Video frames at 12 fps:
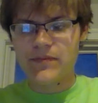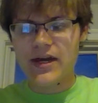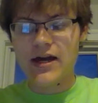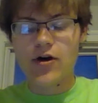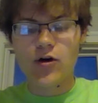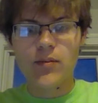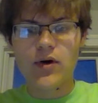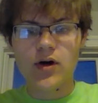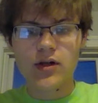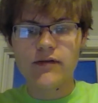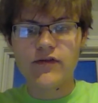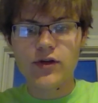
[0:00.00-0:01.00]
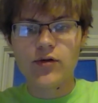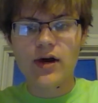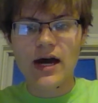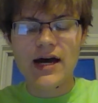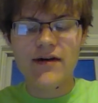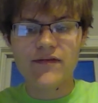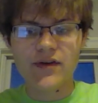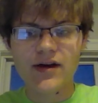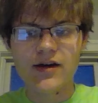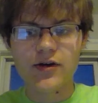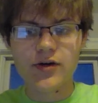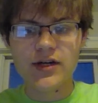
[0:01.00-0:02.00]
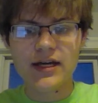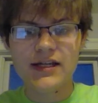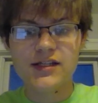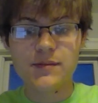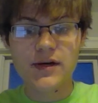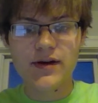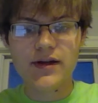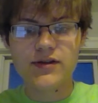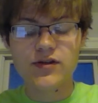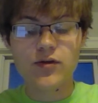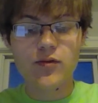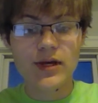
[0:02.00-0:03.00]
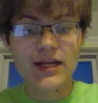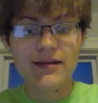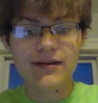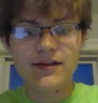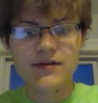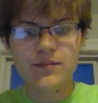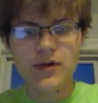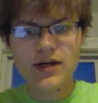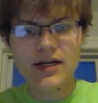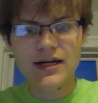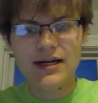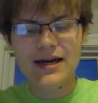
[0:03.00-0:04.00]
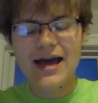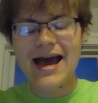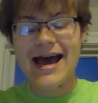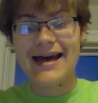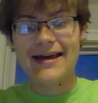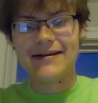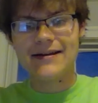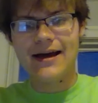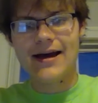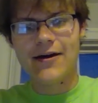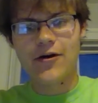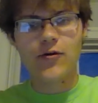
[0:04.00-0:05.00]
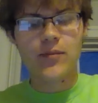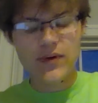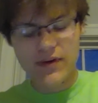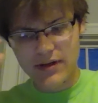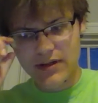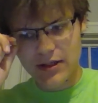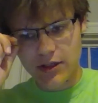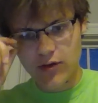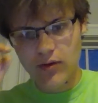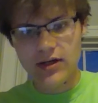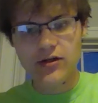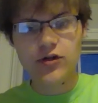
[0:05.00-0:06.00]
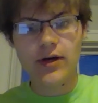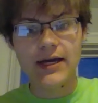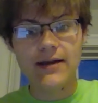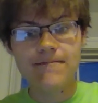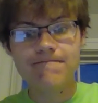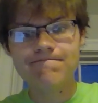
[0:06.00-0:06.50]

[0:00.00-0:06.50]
I hope all of you have a good experience reading this book, and I hope you enjoy it.